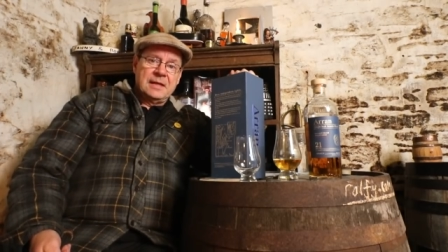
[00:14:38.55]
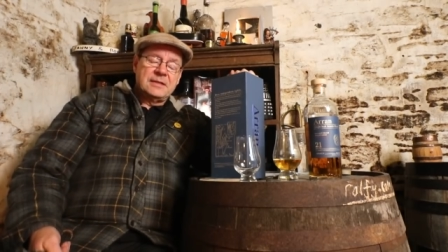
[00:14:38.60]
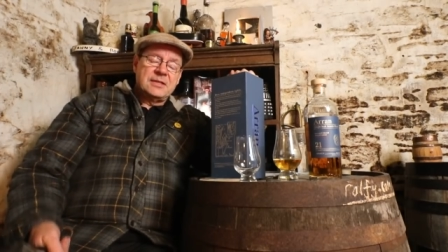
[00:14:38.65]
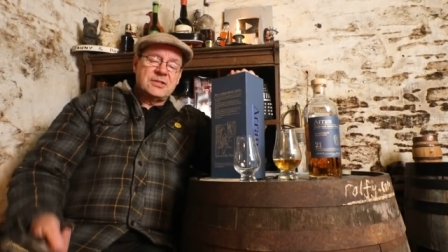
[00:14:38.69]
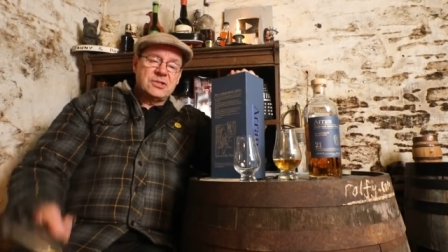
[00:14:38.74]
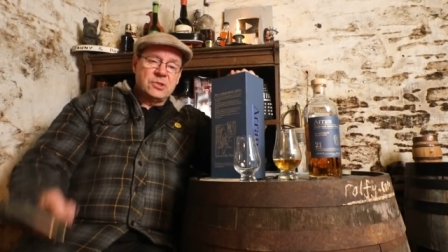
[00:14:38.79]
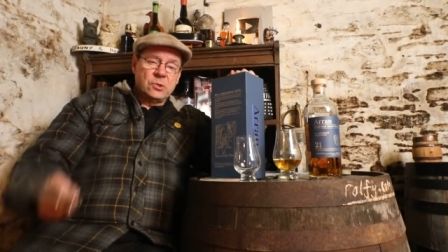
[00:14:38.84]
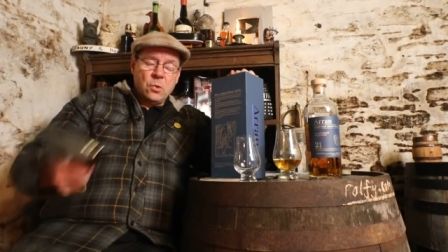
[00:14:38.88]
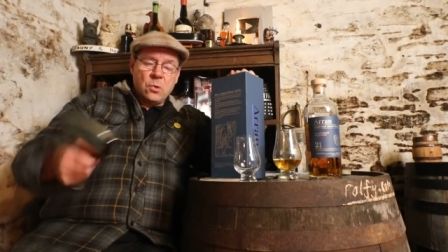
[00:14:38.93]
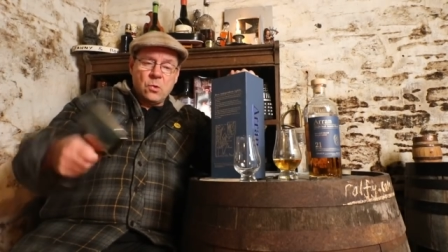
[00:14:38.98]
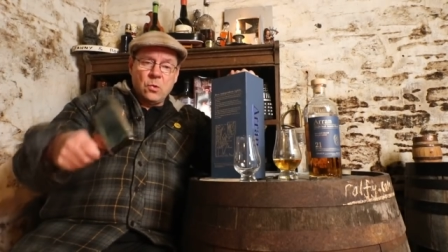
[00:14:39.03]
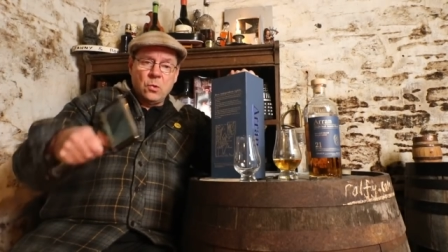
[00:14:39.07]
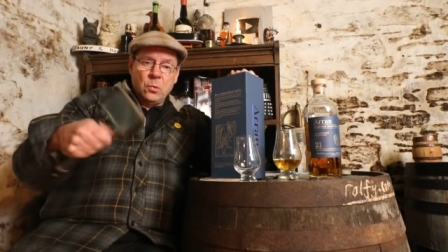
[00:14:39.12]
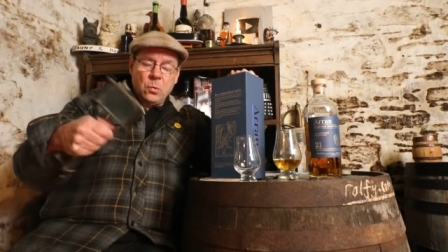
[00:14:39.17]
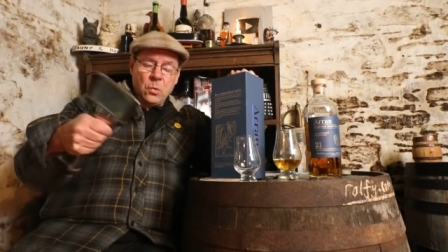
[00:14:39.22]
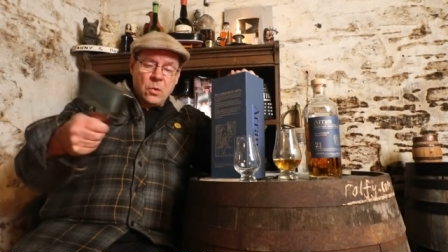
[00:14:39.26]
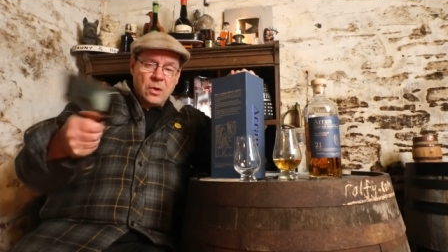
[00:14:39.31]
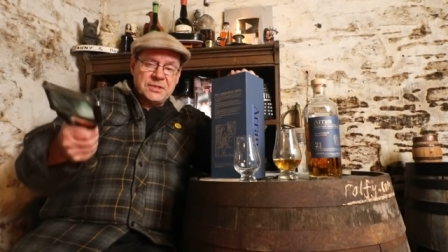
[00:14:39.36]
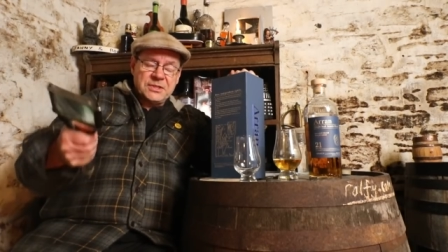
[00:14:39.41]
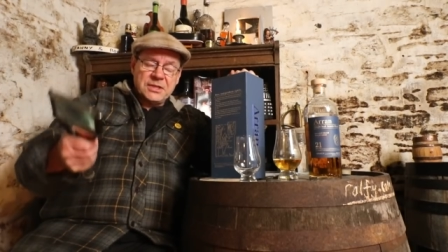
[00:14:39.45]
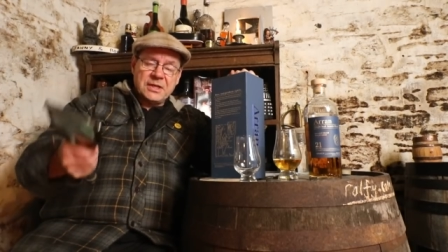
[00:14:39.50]
and it's local
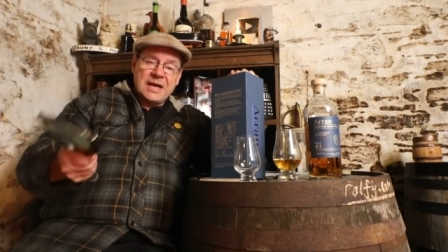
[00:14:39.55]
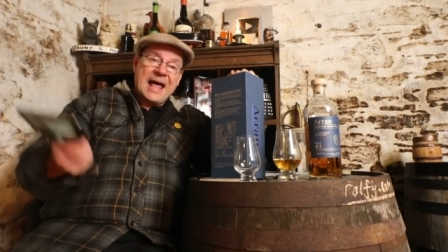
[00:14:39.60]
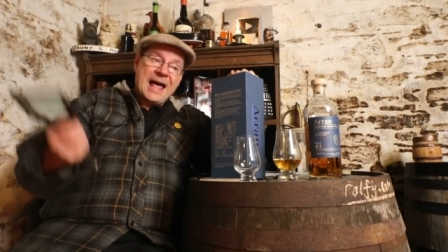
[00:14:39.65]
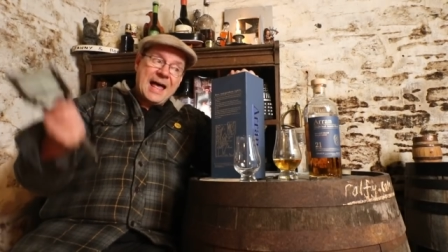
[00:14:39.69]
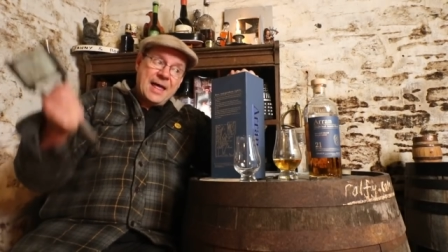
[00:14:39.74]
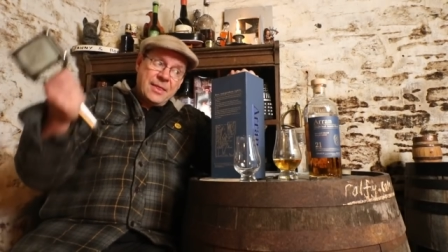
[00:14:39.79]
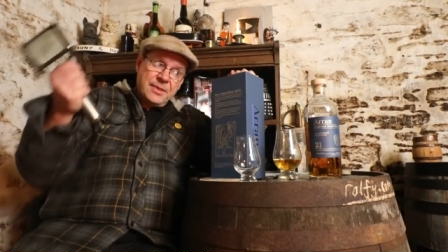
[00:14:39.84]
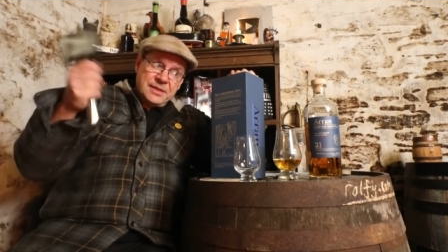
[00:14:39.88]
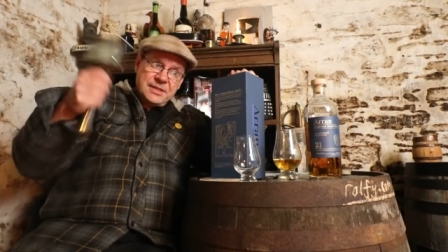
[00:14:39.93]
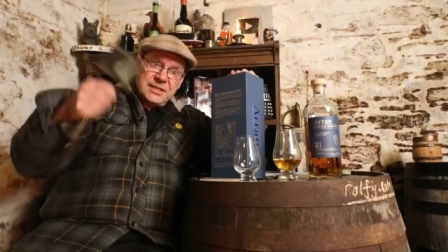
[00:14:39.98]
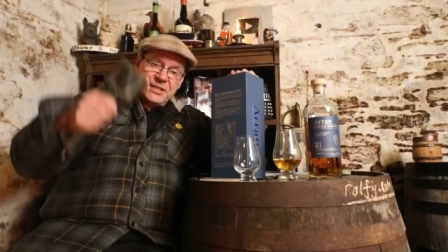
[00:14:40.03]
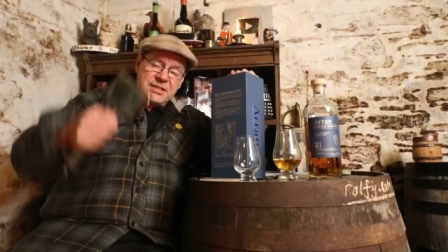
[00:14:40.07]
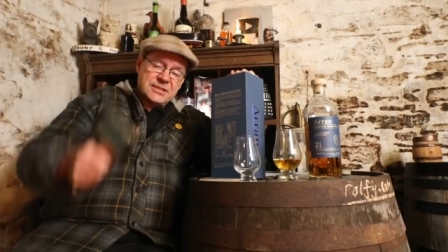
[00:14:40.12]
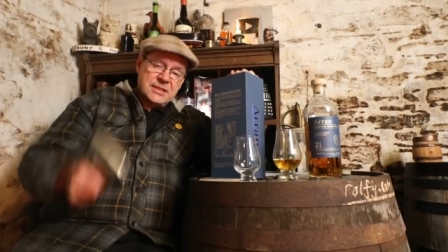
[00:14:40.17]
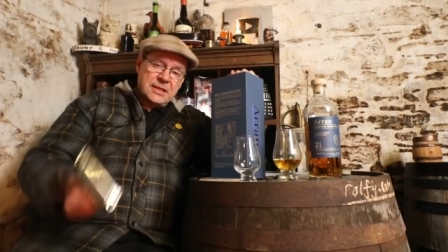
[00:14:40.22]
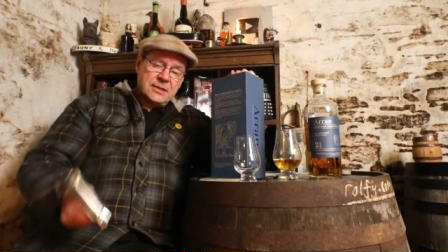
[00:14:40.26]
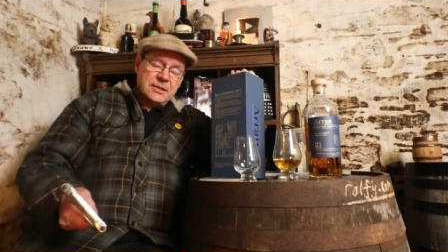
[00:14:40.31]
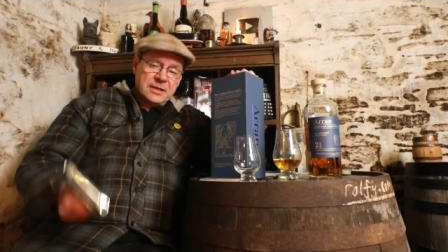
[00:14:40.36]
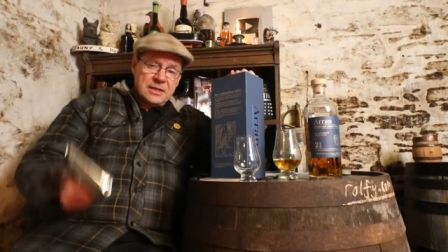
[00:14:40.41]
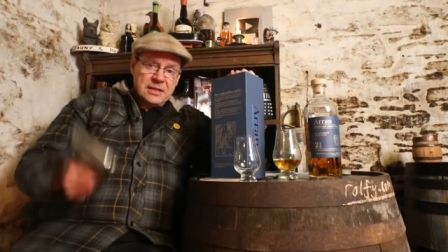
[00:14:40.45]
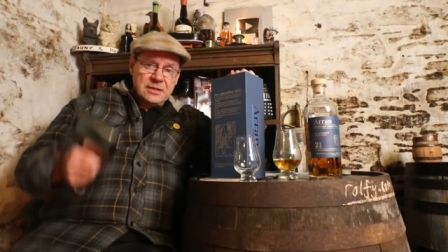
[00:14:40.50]
water at the
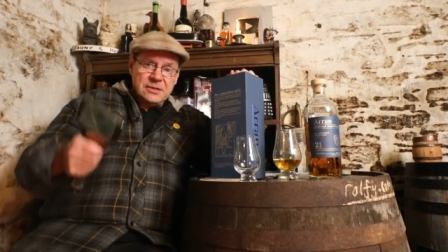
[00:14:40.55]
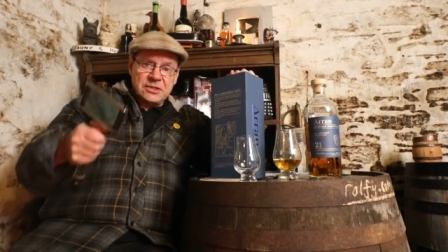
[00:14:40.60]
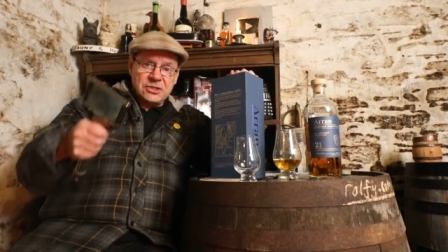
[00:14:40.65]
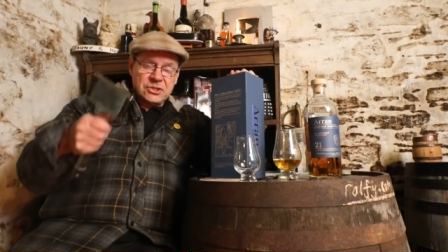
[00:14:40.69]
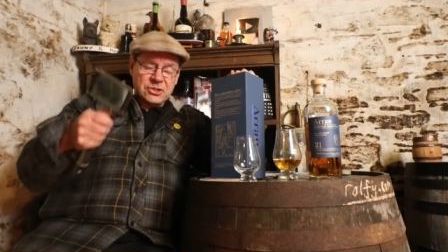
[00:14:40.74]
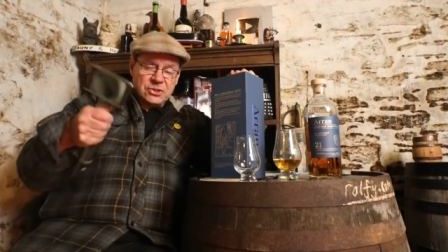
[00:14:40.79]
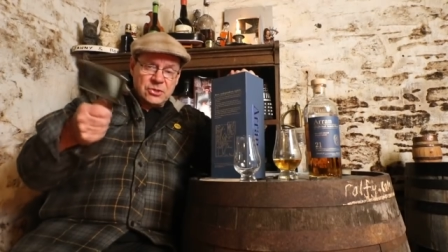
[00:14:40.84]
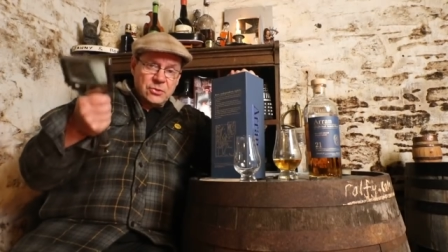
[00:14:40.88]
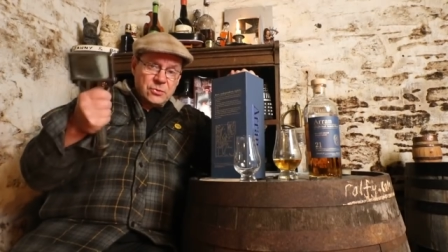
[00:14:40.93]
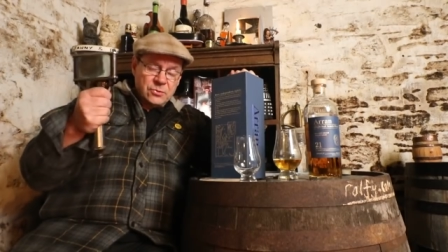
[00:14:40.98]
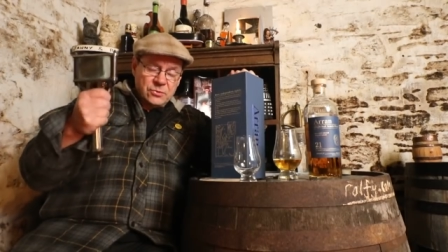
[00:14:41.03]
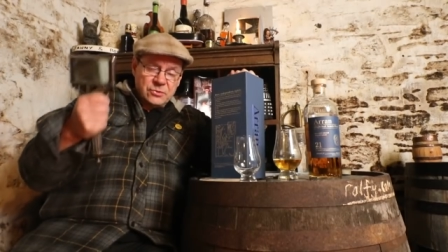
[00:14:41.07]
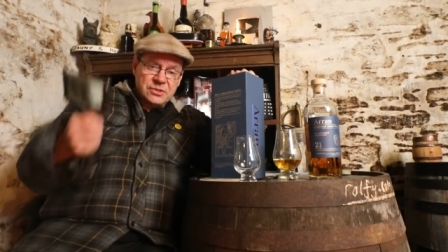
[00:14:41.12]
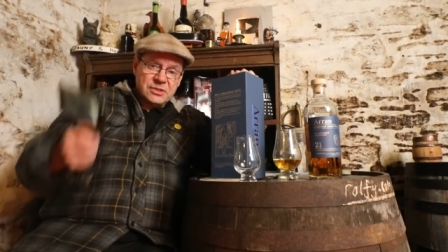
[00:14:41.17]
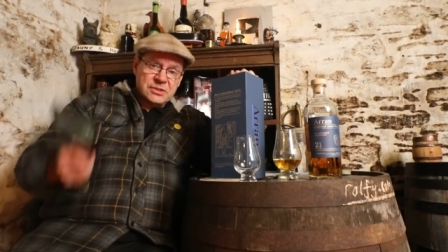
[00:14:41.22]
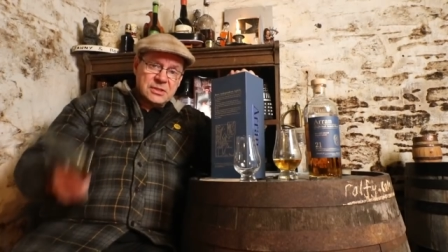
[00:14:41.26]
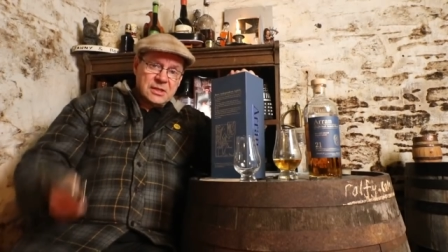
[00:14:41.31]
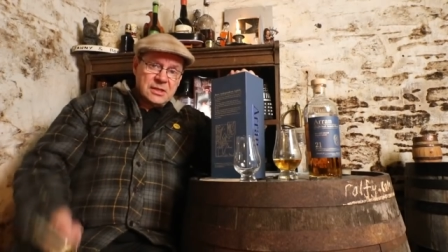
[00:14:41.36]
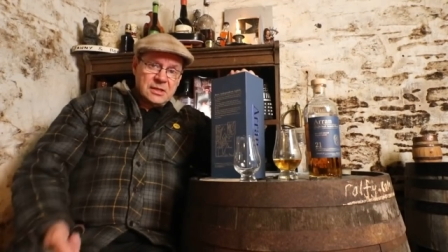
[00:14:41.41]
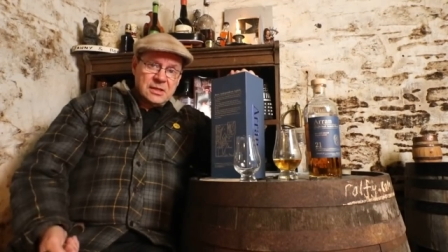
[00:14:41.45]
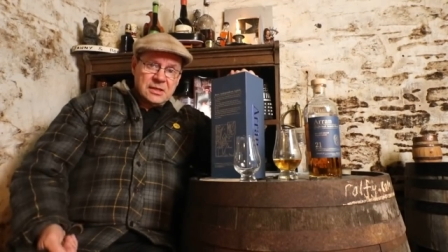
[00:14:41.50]
distillery that's used